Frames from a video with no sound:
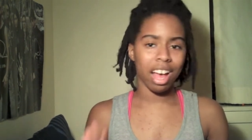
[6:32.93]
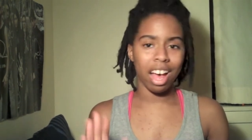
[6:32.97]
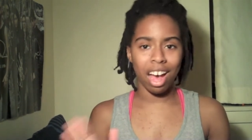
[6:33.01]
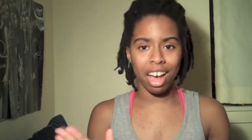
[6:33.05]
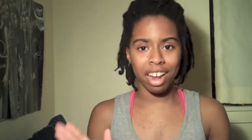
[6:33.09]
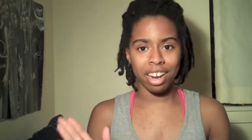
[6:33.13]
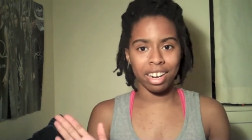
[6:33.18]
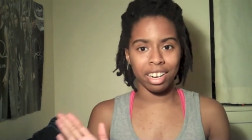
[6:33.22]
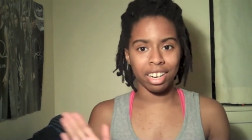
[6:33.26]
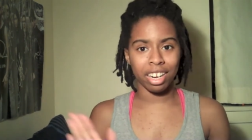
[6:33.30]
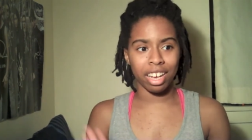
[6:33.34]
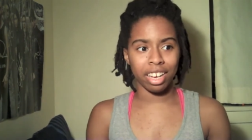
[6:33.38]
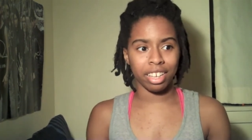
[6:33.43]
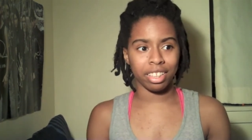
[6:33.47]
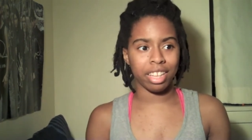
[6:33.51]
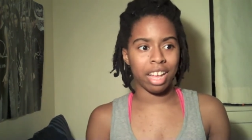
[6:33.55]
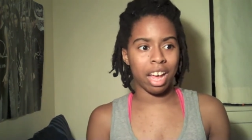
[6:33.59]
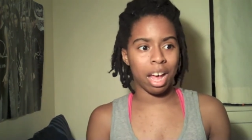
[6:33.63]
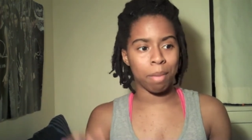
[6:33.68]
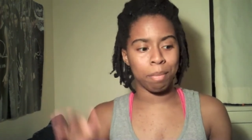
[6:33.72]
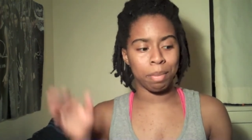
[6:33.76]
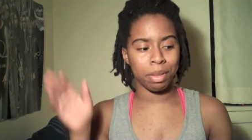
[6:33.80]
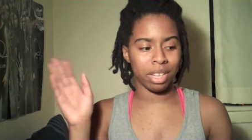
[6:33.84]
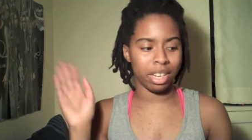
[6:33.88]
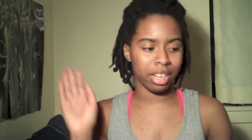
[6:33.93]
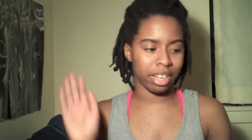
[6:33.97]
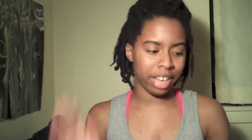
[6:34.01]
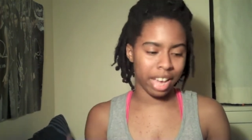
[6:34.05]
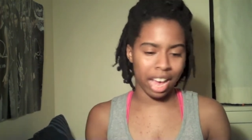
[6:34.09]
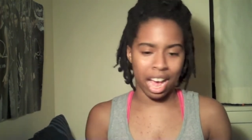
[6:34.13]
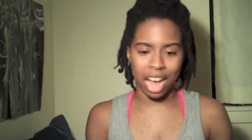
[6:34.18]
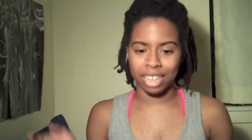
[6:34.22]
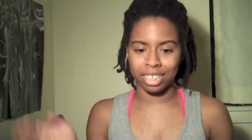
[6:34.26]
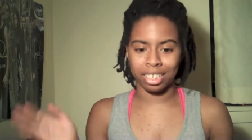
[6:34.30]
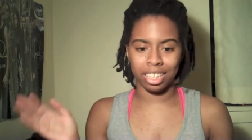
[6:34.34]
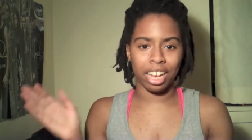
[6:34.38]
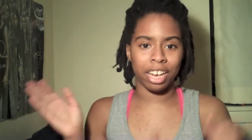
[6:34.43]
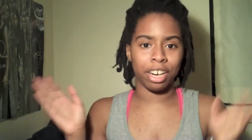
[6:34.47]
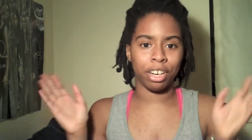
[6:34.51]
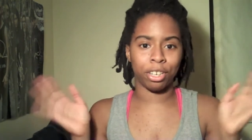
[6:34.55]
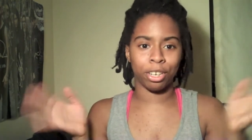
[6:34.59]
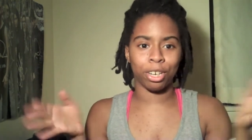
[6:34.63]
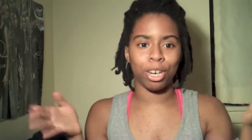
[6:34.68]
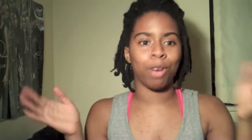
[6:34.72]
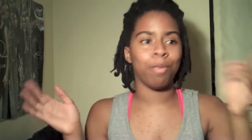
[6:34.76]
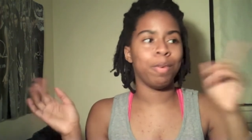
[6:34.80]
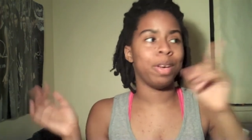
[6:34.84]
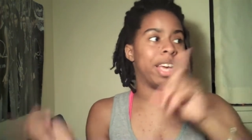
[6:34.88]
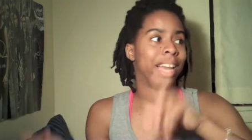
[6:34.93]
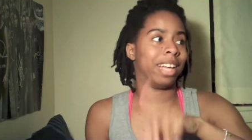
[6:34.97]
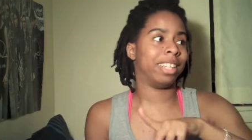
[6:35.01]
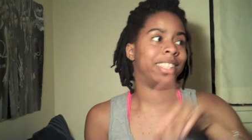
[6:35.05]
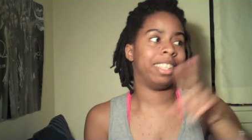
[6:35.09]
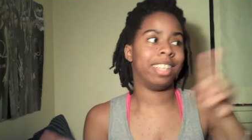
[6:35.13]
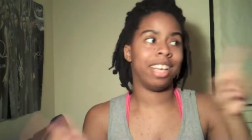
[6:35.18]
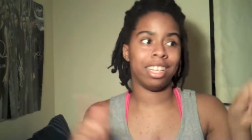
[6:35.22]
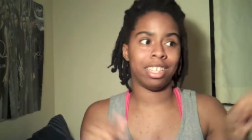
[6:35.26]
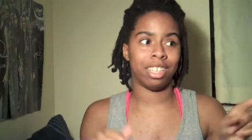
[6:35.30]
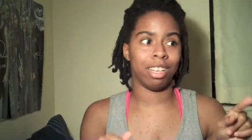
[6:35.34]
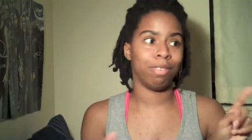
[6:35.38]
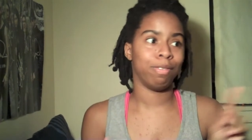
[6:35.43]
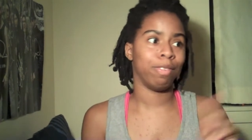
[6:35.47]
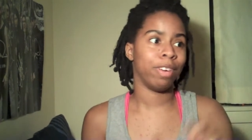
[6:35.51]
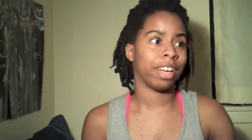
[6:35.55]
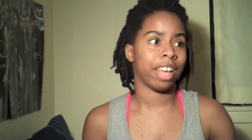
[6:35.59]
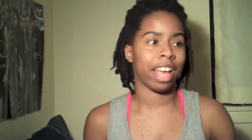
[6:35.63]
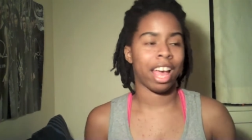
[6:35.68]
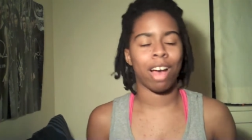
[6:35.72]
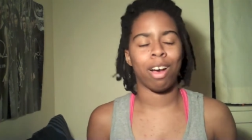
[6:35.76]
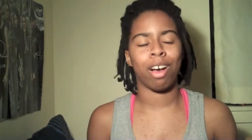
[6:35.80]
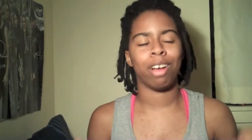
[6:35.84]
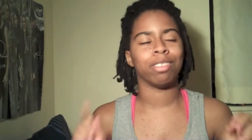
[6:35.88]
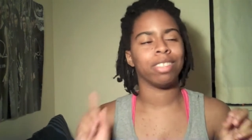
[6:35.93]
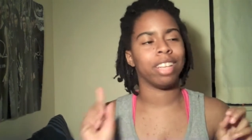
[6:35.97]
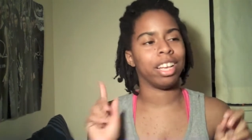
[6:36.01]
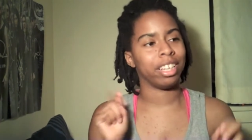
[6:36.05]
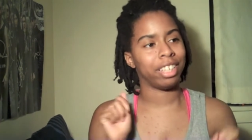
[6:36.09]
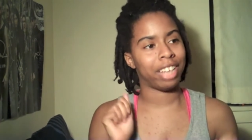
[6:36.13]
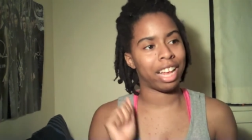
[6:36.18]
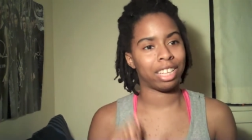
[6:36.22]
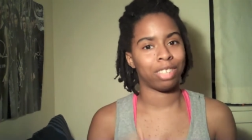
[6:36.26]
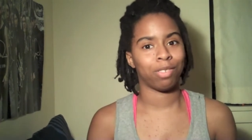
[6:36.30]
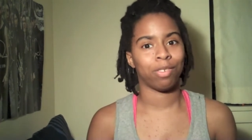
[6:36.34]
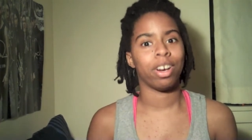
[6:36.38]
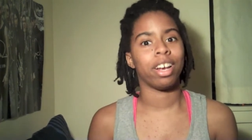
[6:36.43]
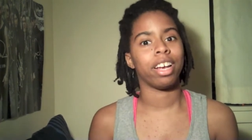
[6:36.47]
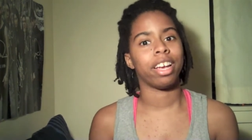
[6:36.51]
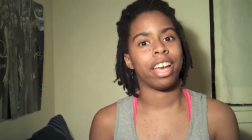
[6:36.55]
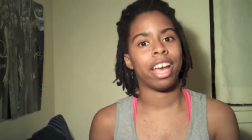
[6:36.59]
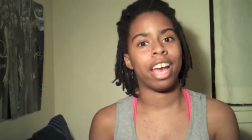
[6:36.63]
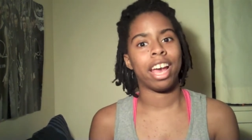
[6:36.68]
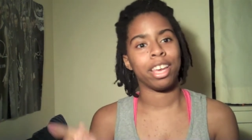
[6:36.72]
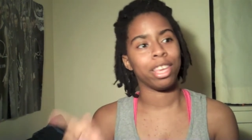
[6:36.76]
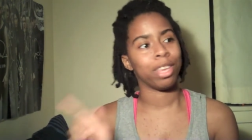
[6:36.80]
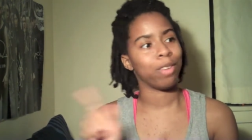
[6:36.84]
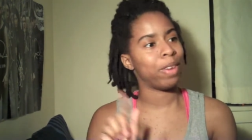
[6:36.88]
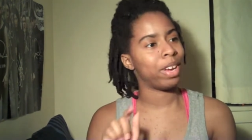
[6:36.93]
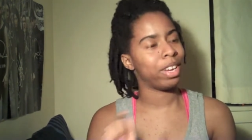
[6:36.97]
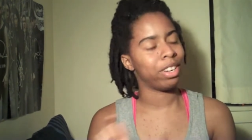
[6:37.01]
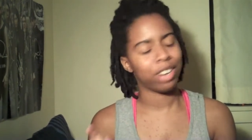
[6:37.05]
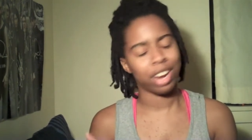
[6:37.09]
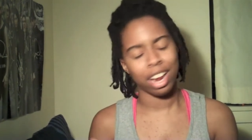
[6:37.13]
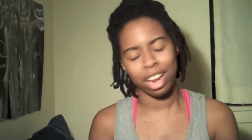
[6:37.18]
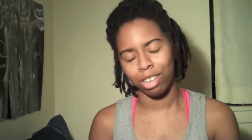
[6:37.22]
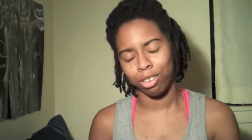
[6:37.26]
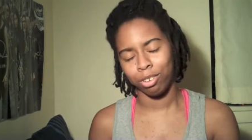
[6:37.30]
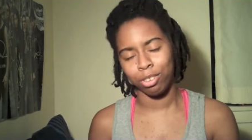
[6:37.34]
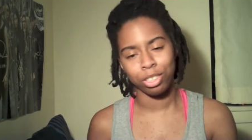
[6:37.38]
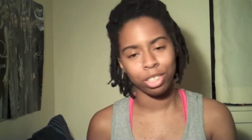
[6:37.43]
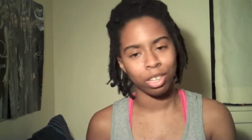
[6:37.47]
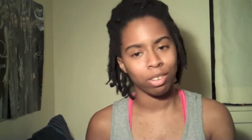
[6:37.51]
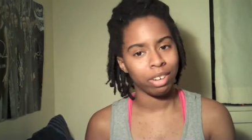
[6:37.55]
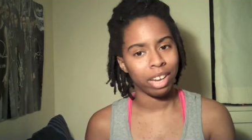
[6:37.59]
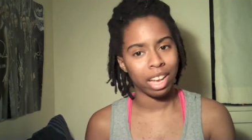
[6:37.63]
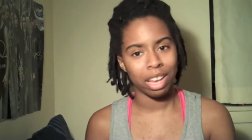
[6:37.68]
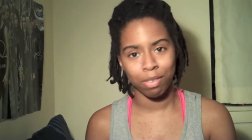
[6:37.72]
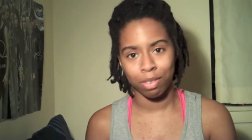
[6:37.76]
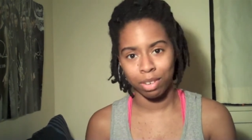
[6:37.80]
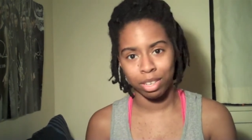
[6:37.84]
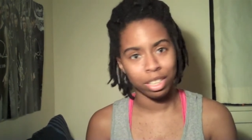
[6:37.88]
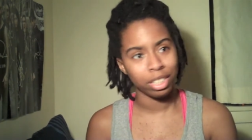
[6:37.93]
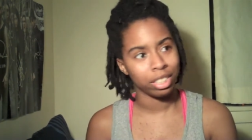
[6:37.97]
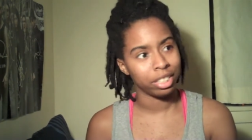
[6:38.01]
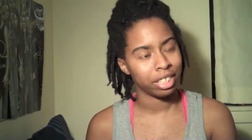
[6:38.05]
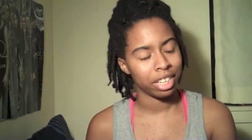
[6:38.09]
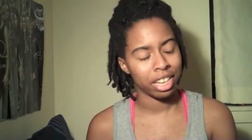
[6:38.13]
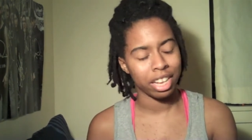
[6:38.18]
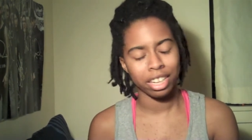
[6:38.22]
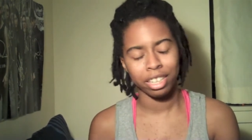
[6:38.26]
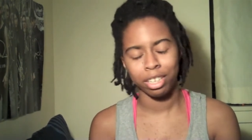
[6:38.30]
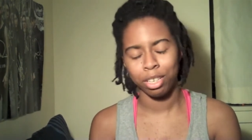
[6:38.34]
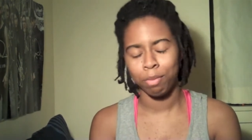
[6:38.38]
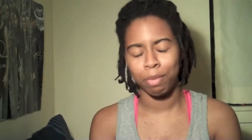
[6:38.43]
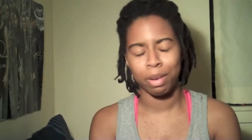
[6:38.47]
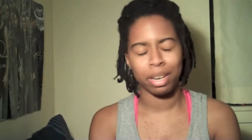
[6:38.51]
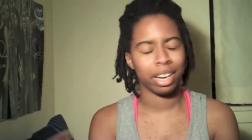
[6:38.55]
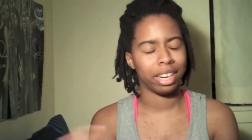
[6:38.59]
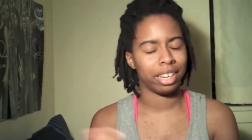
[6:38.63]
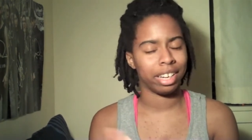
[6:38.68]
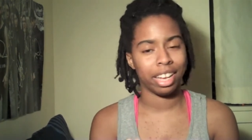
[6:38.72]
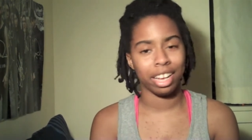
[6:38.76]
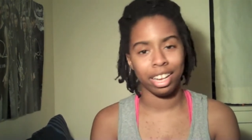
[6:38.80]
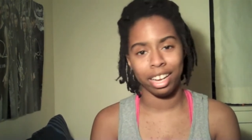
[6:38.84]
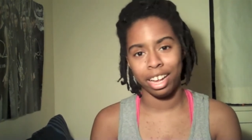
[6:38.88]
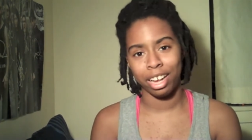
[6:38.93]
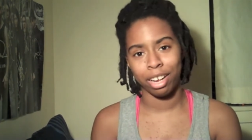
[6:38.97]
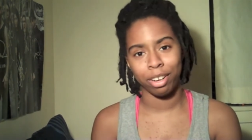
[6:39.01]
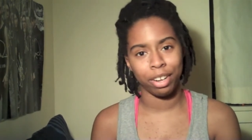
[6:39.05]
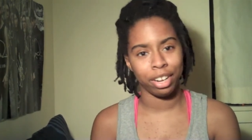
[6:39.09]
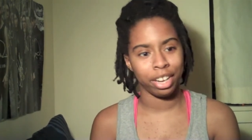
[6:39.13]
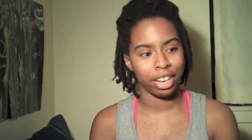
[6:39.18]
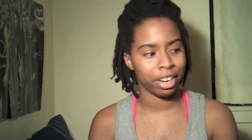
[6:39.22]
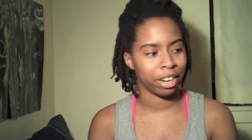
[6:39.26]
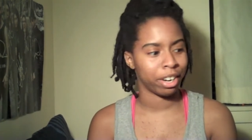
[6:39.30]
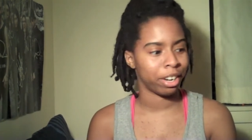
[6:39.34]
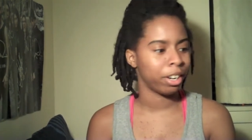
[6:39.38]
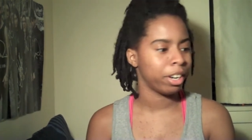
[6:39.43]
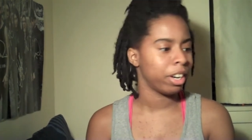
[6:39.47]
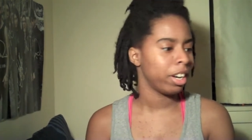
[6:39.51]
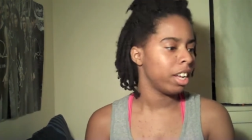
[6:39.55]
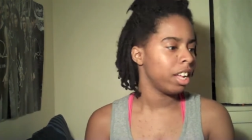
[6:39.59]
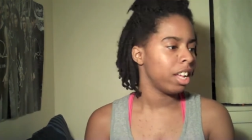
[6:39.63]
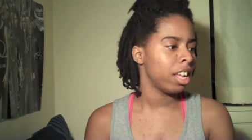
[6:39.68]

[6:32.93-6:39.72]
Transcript: I didn't like that. But then Kat's like, girl, we got to get the fuck out. I was like, that's right, Kat. You ain't trying to lose your life on this tent. You better get the hell out of there.